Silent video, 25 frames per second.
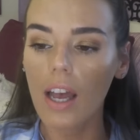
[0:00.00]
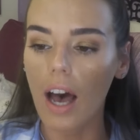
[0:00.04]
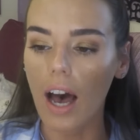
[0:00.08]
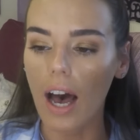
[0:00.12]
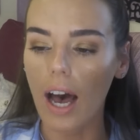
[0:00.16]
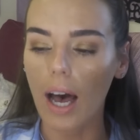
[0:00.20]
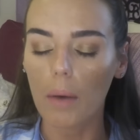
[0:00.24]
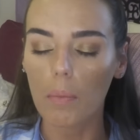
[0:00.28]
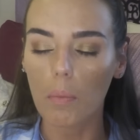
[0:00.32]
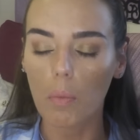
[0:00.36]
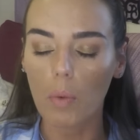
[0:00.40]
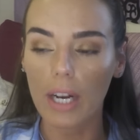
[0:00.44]

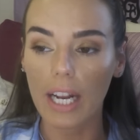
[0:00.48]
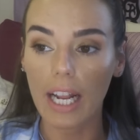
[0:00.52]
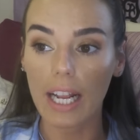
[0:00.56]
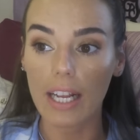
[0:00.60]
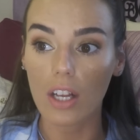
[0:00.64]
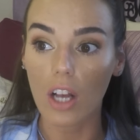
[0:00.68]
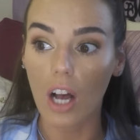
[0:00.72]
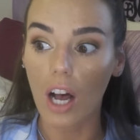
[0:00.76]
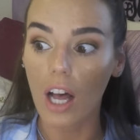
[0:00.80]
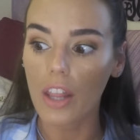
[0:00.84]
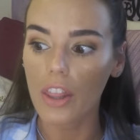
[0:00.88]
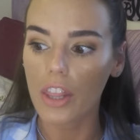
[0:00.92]
Um, when I
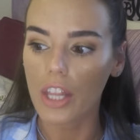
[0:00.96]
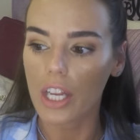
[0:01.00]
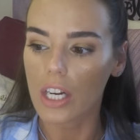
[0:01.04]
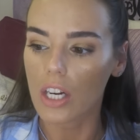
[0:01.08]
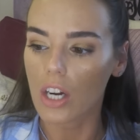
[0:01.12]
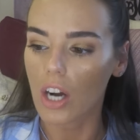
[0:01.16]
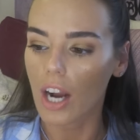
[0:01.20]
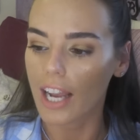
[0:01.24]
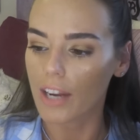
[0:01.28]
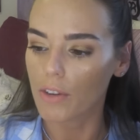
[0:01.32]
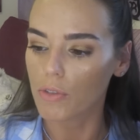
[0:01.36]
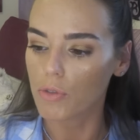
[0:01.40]
got
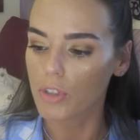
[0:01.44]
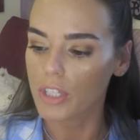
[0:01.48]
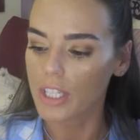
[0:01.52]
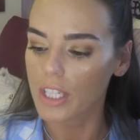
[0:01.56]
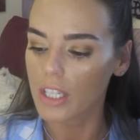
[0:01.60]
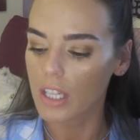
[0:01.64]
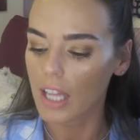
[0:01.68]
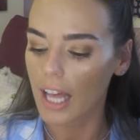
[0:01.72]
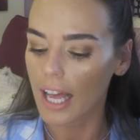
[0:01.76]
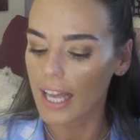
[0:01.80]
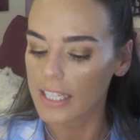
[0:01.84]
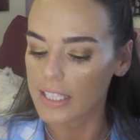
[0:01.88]
there, I
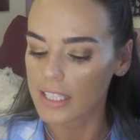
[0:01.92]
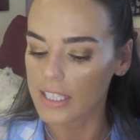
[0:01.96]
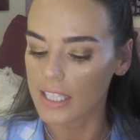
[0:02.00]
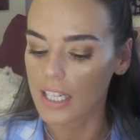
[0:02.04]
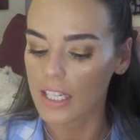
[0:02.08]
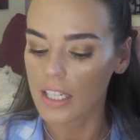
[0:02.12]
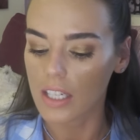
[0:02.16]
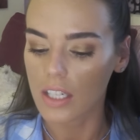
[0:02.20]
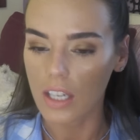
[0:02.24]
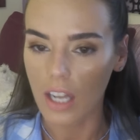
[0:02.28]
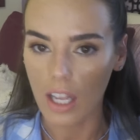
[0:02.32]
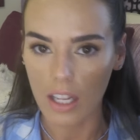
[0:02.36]
realized
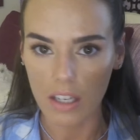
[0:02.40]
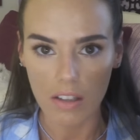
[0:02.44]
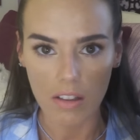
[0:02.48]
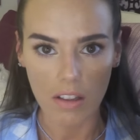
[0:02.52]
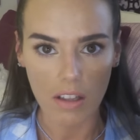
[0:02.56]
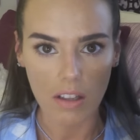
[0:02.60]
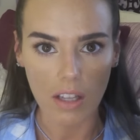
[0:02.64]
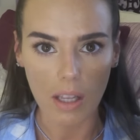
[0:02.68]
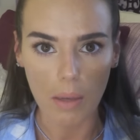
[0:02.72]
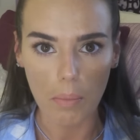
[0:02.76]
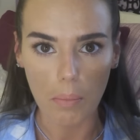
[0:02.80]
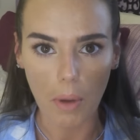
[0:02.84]
that none of
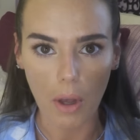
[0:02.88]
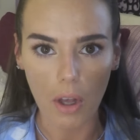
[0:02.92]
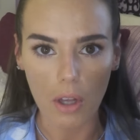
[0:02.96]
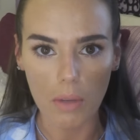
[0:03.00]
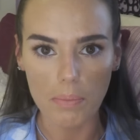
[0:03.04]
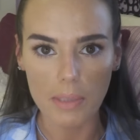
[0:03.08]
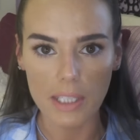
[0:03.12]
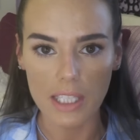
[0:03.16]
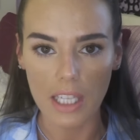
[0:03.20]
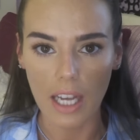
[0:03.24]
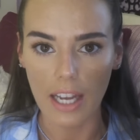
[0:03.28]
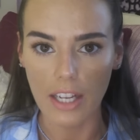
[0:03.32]
the lip
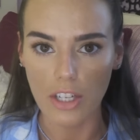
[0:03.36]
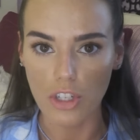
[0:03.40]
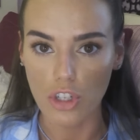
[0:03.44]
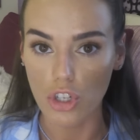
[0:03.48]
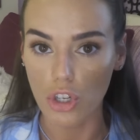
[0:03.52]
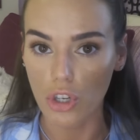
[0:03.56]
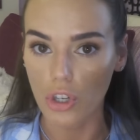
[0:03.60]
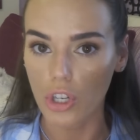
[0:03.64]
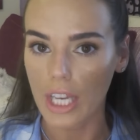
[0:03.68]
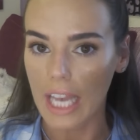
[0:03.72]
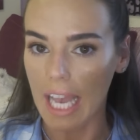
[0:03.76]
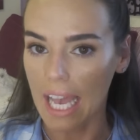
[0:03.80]
balms I
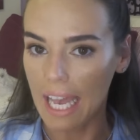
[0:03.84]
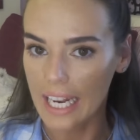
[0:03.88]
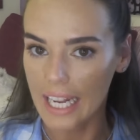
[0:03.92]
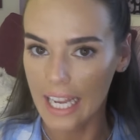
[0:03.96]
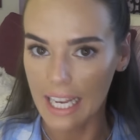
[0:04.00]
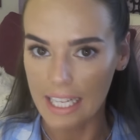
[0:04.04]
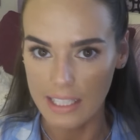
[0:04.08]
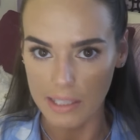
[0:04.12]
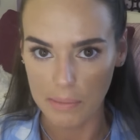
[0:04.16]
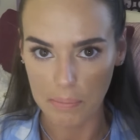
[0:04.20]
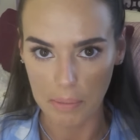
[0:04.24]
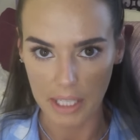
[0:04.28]
took had
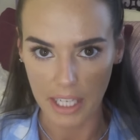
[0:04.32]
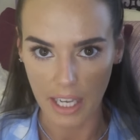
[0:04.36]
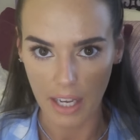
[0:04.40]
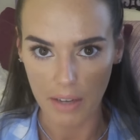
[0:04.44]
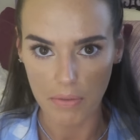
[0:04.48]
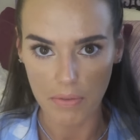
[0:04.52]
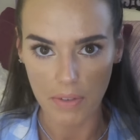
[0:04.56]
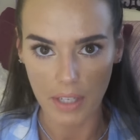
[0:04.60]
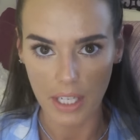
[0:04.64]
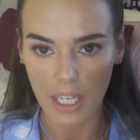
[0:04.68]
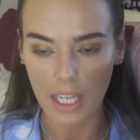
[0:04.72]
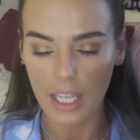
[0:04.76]

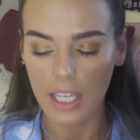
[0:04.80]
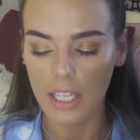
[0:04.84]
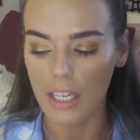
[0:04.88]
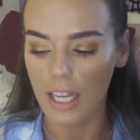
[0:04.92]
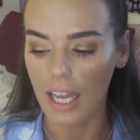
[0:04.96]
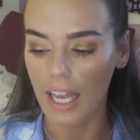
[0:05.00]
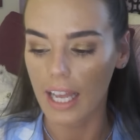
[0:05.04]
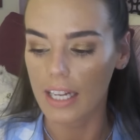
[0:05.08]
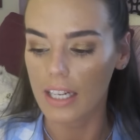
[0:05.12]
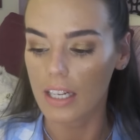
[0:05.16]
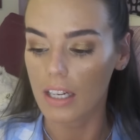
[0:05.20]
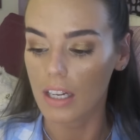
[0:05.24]
SPF in it,
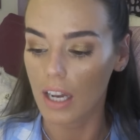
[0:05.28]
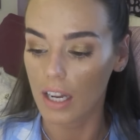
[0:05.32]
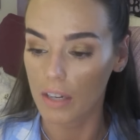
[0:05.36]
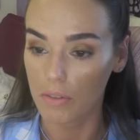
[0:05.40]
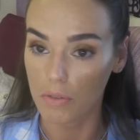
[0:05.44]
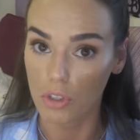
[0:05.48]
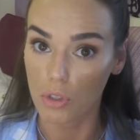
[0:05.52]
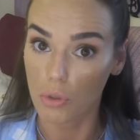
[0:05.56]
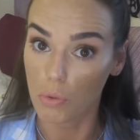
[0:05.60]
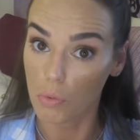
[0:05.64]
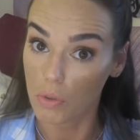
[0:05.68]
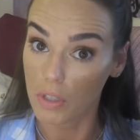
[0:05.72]
and I,
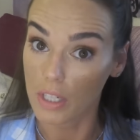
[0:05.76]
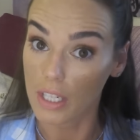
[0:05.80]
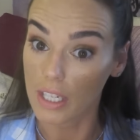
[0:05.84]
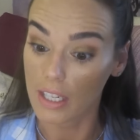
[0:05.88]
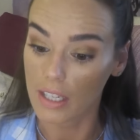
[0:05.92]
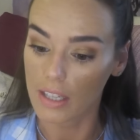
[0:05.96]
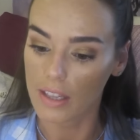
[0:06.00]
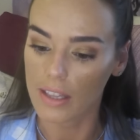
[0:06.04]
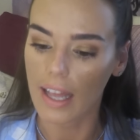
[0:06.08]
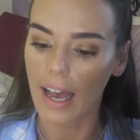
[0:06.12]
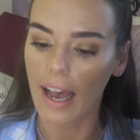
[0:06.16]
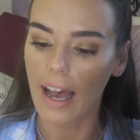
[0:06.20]
um, you
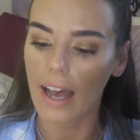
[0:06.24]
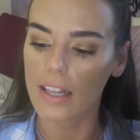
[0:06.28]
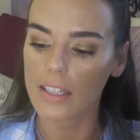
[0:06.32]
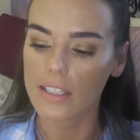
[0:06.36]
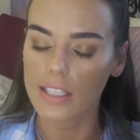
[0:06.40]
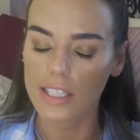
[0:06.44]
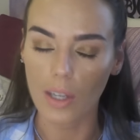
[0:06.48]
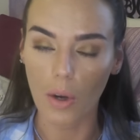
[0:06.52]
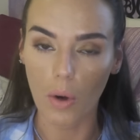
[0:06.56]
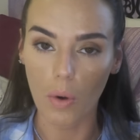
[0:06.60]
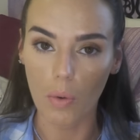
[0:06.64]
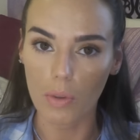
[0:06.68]
need that.
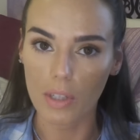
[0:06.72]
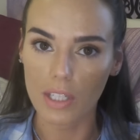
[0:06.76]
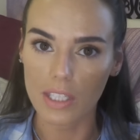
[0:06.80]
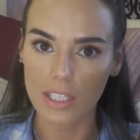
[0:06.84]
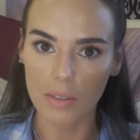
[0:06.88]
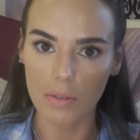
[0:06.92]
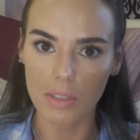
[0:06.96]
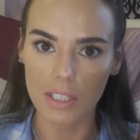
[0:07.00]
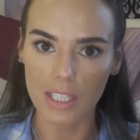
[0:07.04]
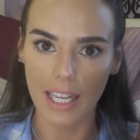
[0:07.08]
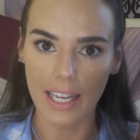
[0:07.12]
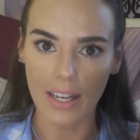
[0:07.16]
So this
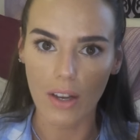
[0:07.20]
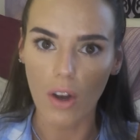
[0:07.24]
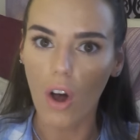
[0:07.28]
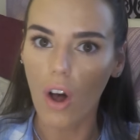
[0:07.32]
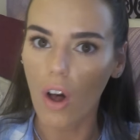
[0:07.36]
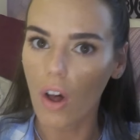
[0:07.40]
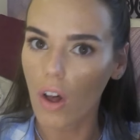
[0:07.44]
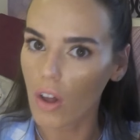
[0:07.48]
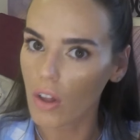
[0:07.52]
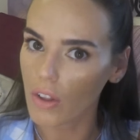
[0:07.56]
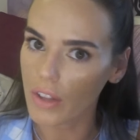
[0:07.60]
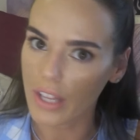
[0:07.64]
is like
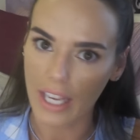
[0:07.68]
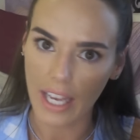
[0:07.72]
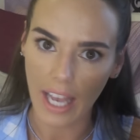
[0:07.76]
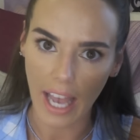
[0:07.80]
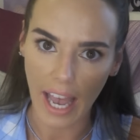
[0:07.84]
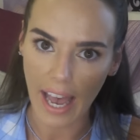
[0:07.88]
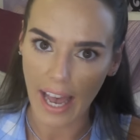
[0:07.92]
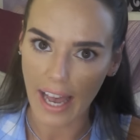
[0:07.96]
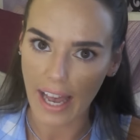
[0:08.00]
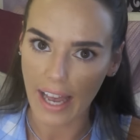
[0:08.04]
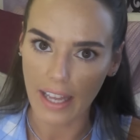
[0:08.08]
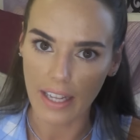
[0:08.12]
all they
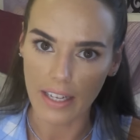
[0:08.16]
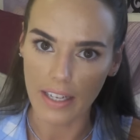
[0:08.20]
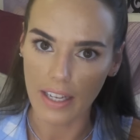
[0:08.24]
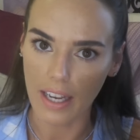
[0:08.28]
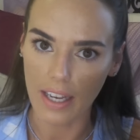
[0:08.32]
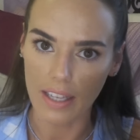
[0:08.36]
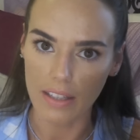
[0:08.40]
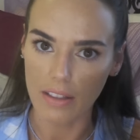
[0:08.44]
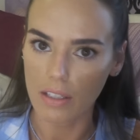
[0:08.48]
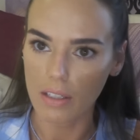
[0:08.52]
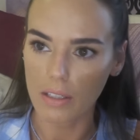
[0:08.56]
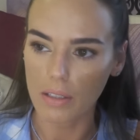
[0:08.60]
had
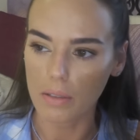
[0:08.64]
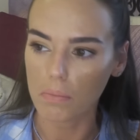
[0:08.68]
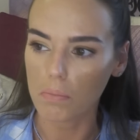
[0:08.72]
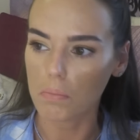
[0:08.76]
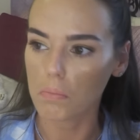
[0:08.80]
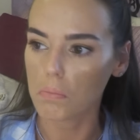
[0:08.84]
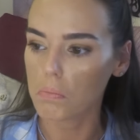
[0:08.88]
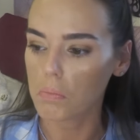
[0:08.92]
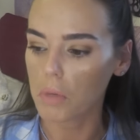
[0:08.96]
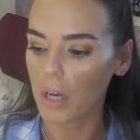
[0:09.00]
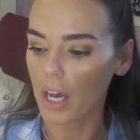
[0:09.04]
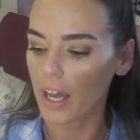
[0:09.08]
at the
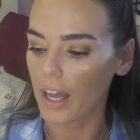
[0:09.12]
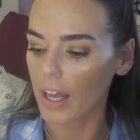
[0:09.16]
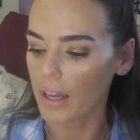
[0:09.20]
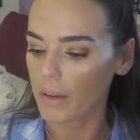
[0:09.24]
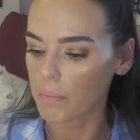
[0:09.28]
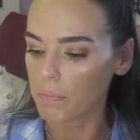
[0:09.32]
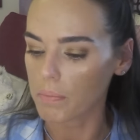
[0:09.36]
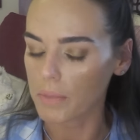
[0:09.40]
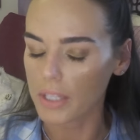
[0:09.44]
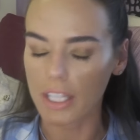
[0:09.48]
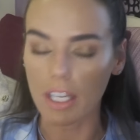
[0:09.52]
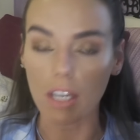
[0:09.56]
uh,
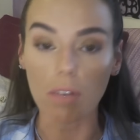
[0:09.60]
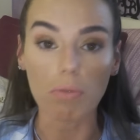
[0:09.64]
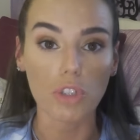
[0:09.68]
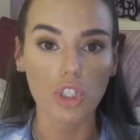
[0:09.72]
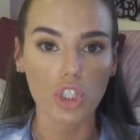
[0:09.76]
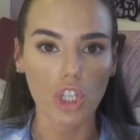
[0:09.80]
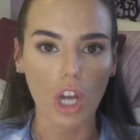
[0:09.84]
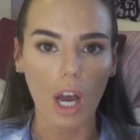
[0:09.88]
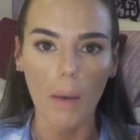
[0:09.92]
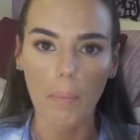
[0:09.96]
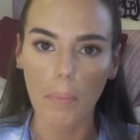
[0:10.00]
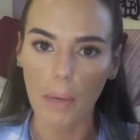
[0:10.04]
gift
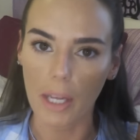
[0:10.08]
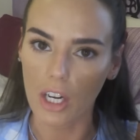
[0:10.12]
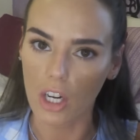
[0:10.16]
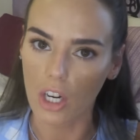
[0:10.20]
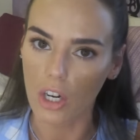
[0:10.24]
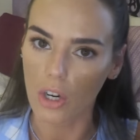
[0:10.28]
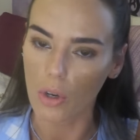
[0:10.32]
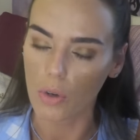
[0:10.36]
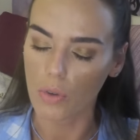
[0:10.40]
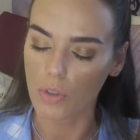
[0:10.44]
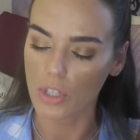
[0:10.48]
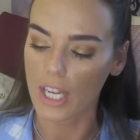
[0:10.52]
shop at our
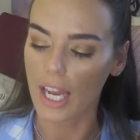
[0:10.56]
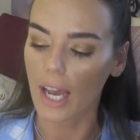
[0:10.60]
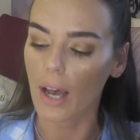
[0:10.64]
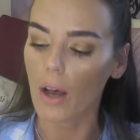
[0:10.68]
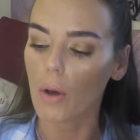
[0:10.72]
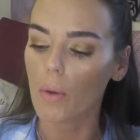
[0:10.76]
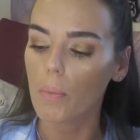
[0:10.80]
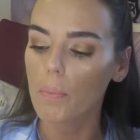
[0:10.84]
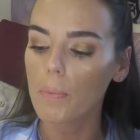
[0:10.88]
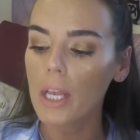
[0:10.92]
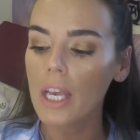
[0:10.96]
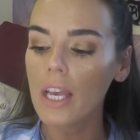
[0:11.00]

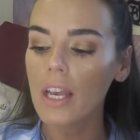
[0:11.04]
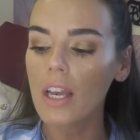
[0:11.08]
hotel.